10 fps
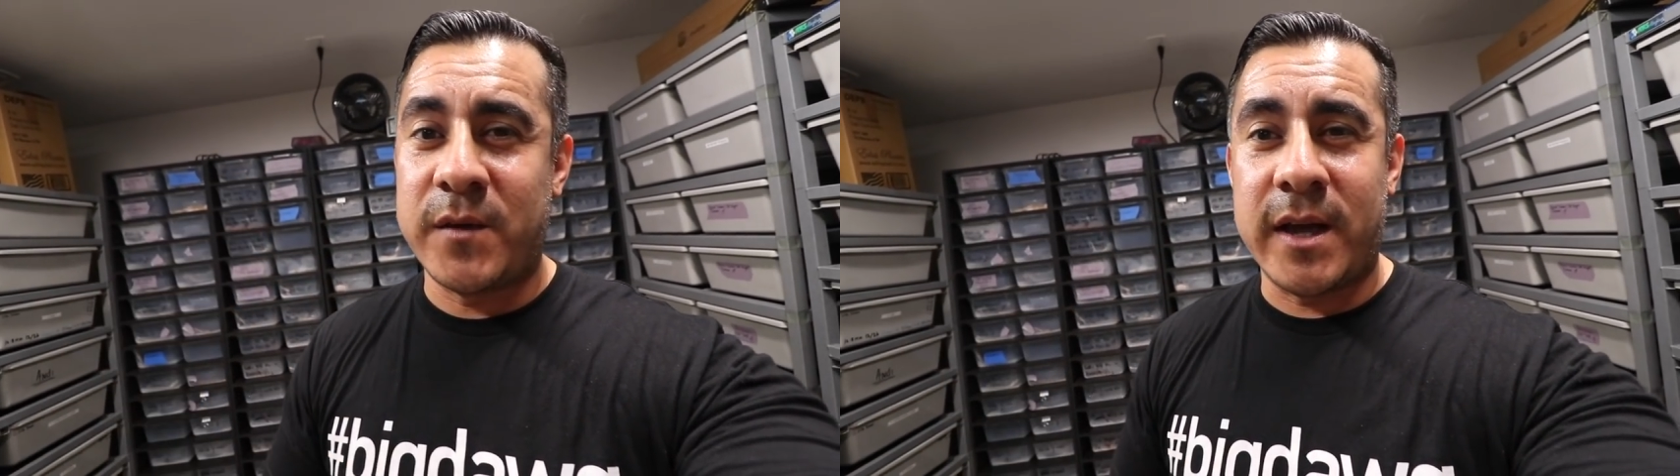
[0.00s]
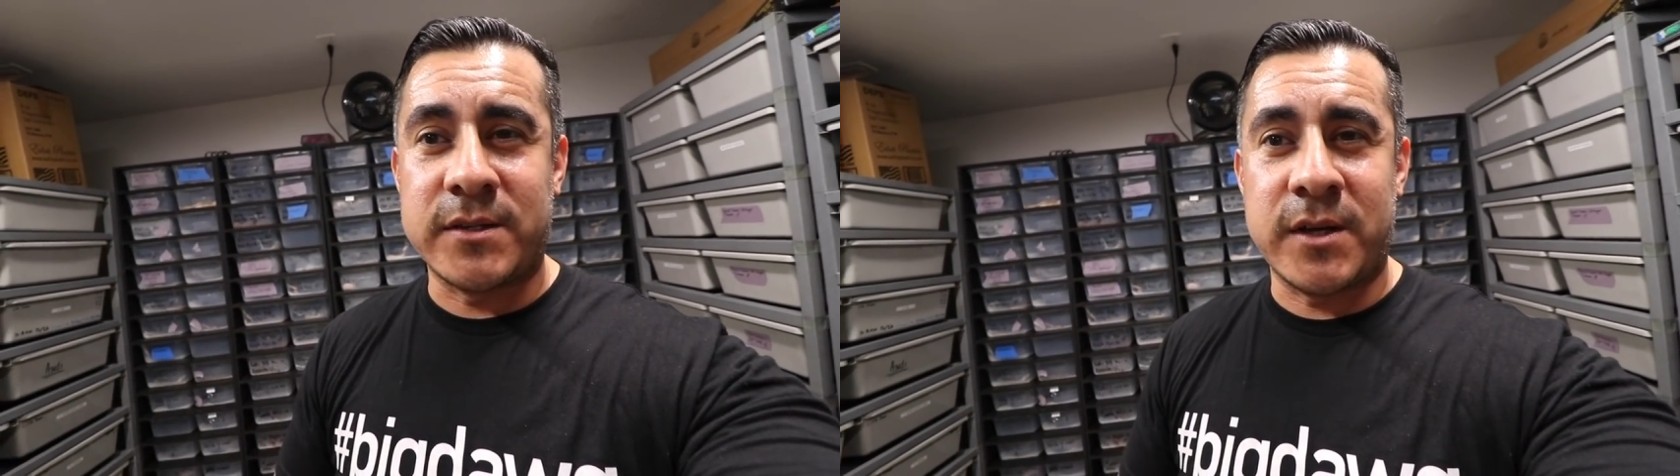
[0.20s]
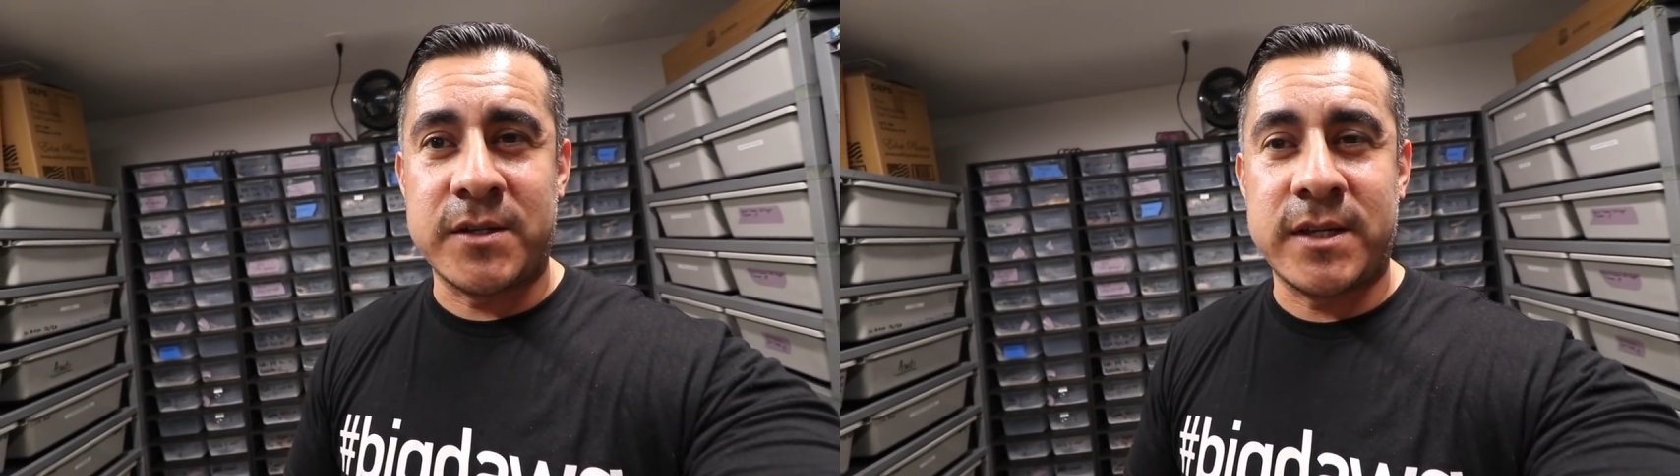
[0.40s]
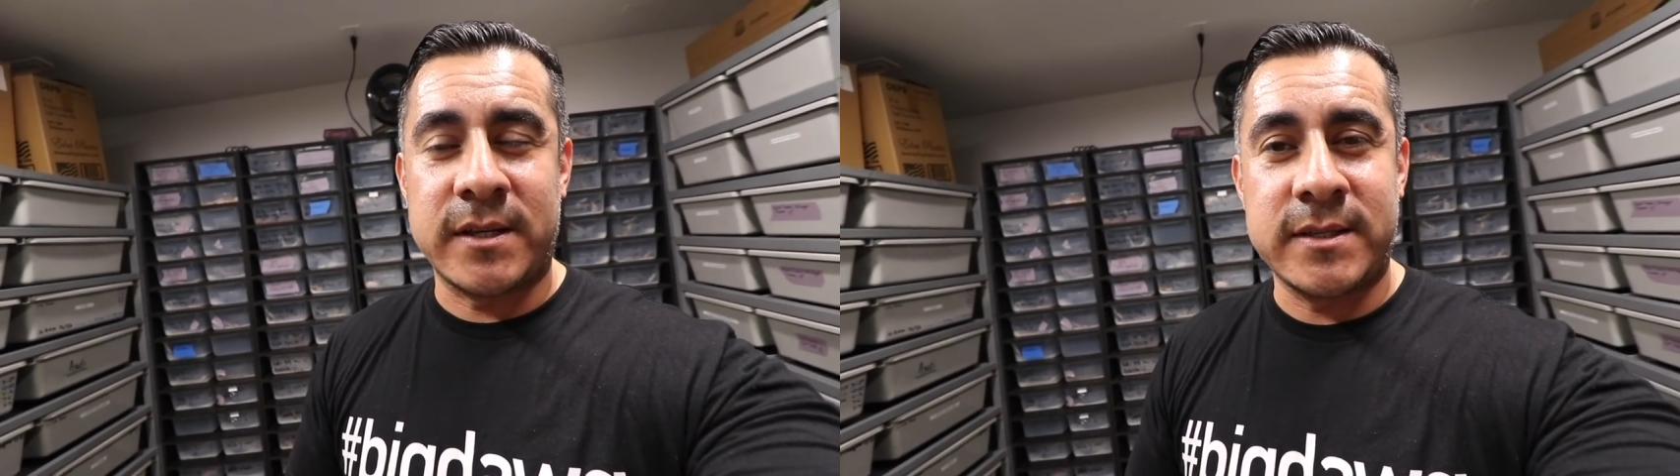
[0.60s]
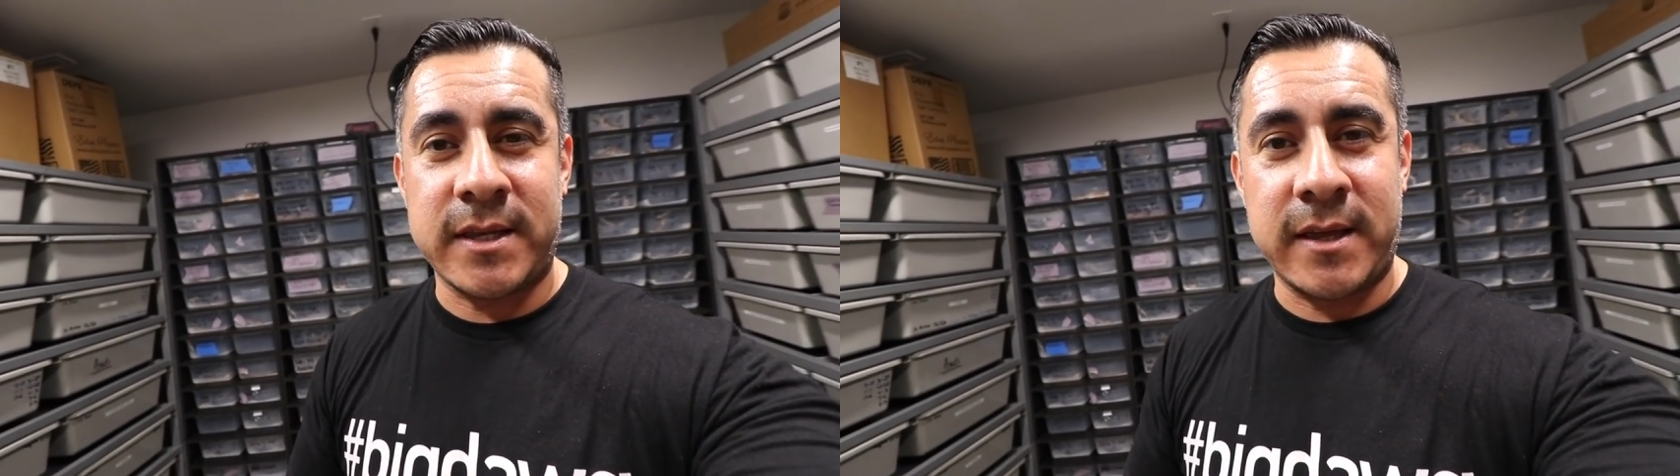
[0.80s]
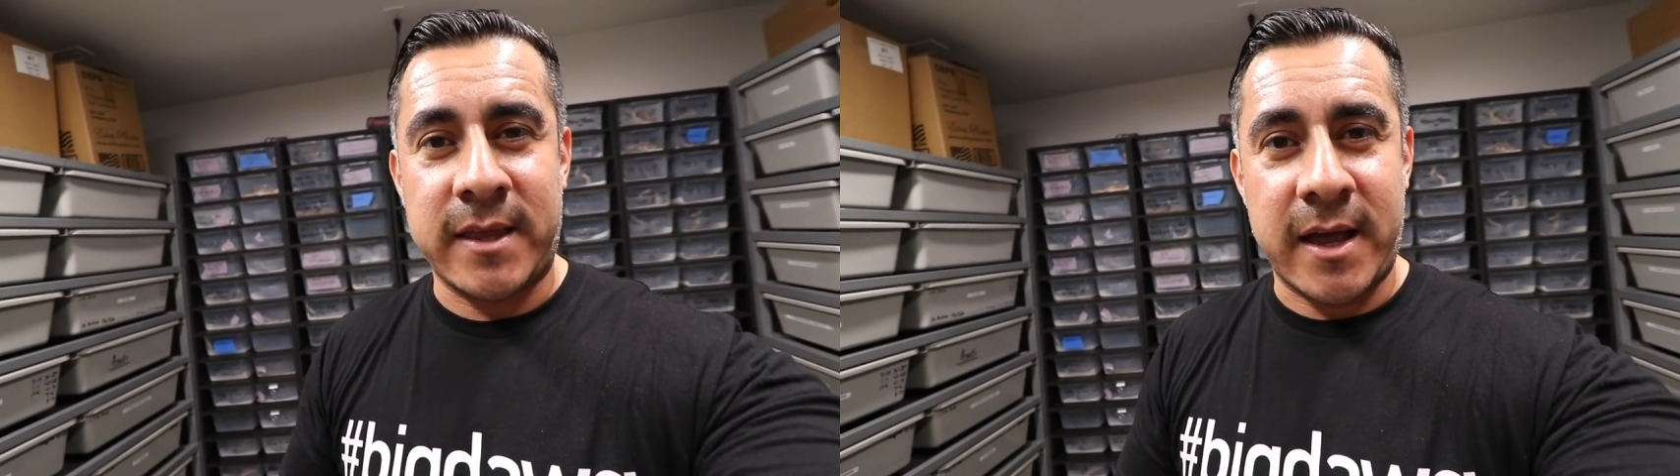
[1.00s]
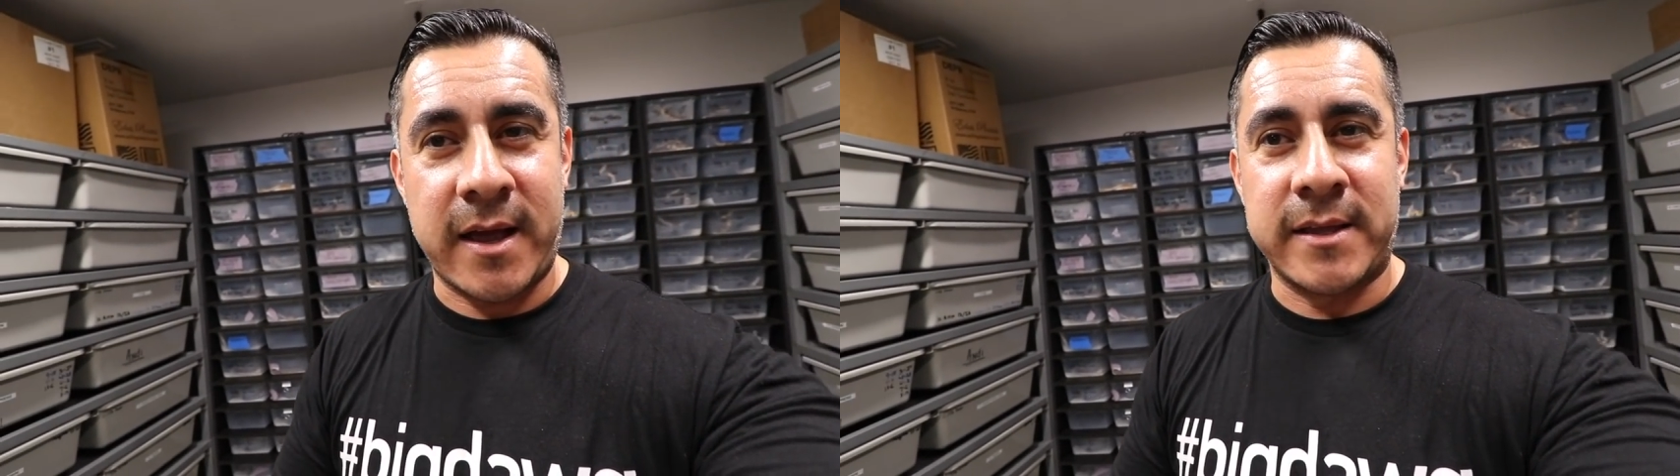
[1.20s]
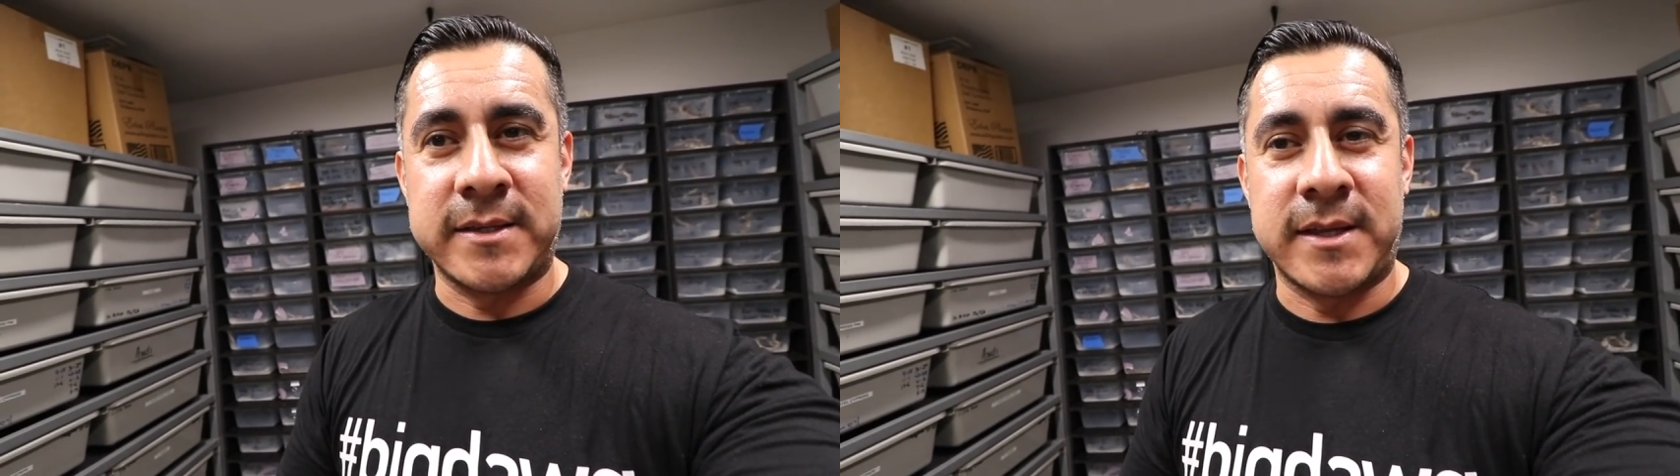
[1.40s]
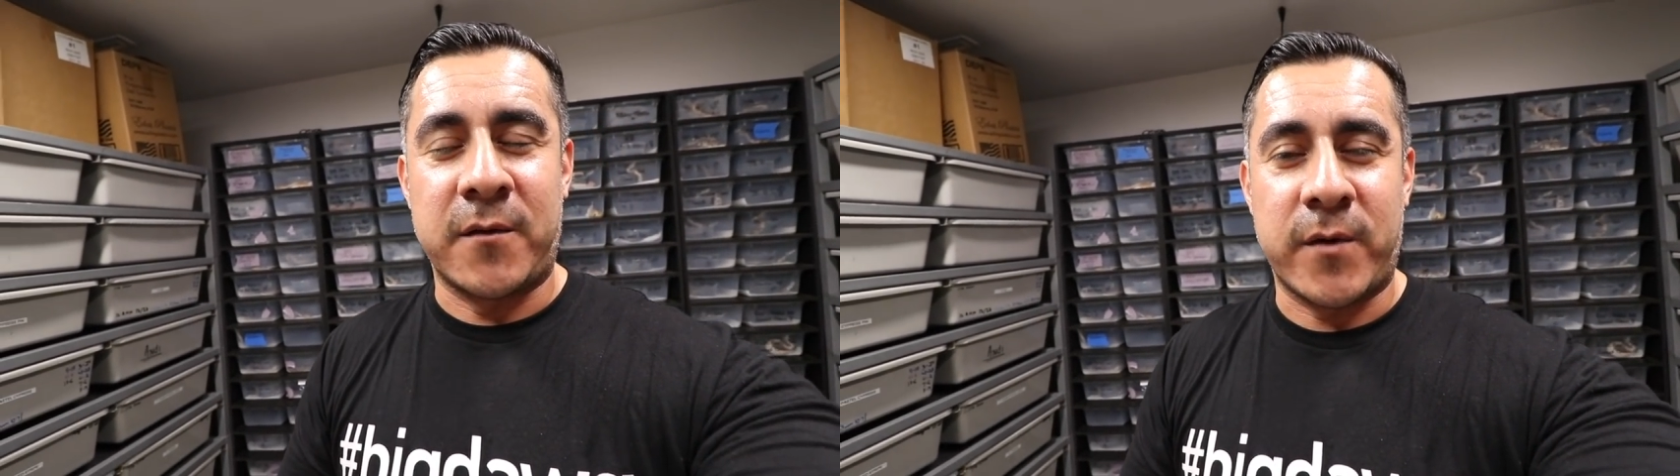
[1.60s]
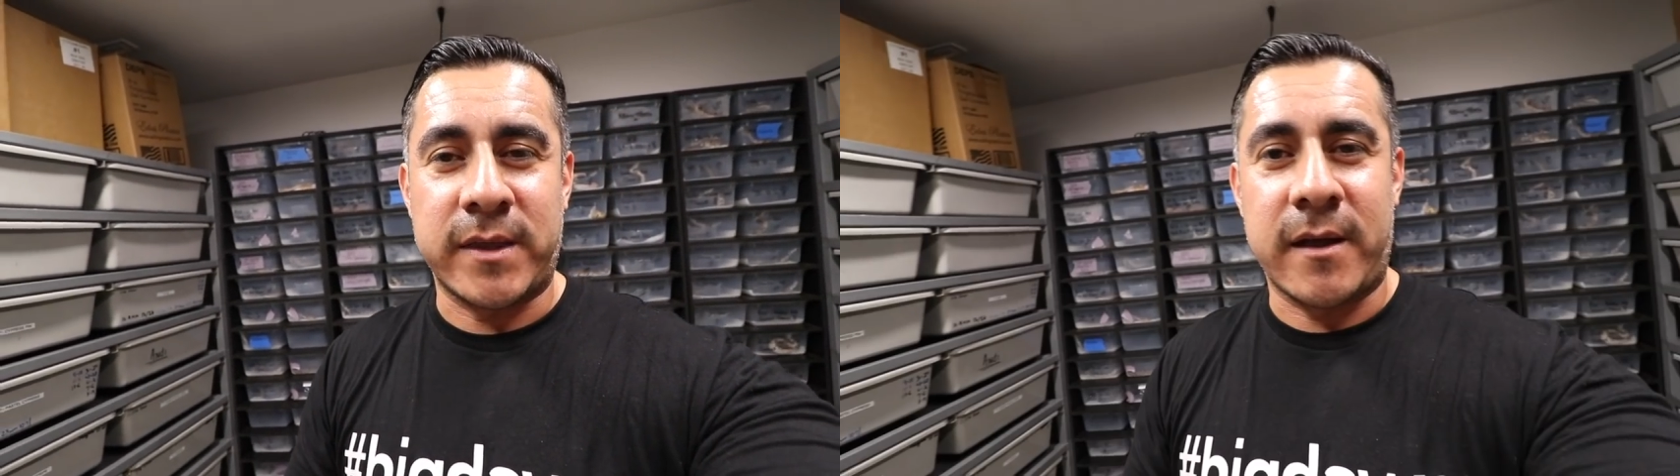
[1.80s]
you guys are interested in seeing that kind of
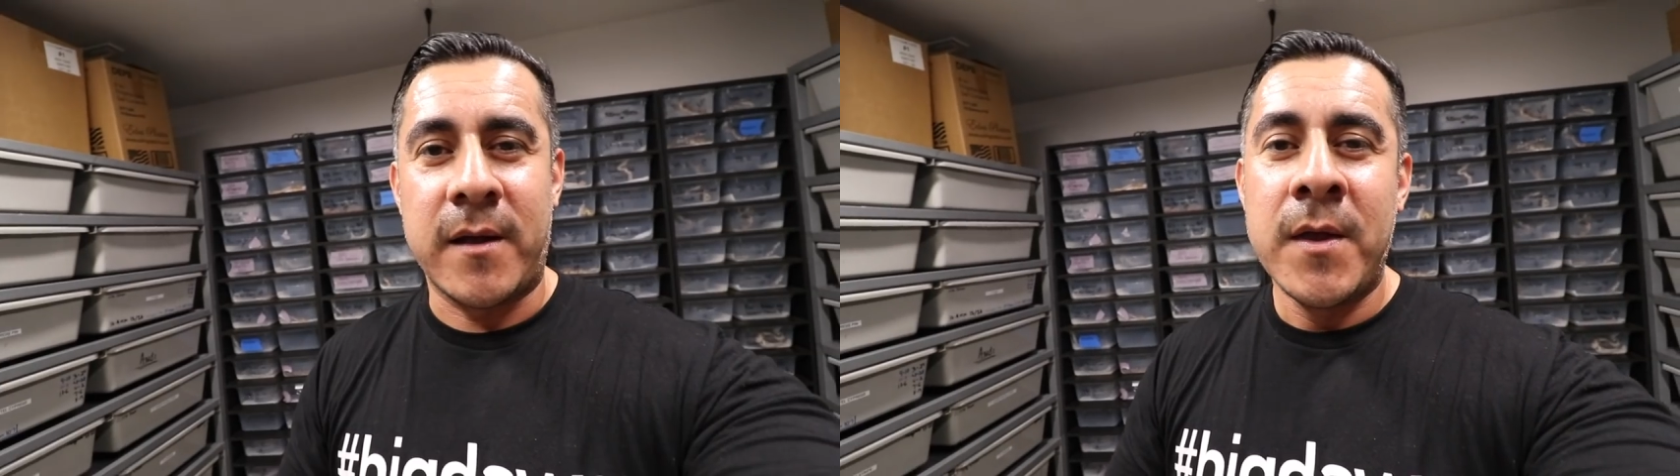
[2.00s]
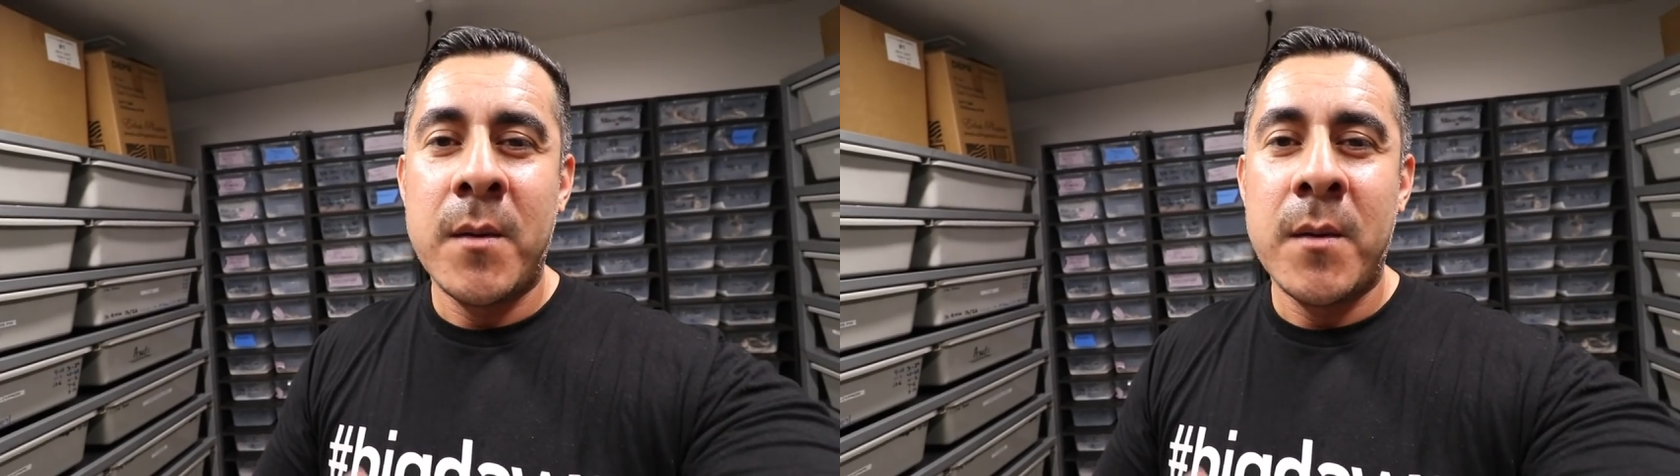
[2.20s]
stuff right there.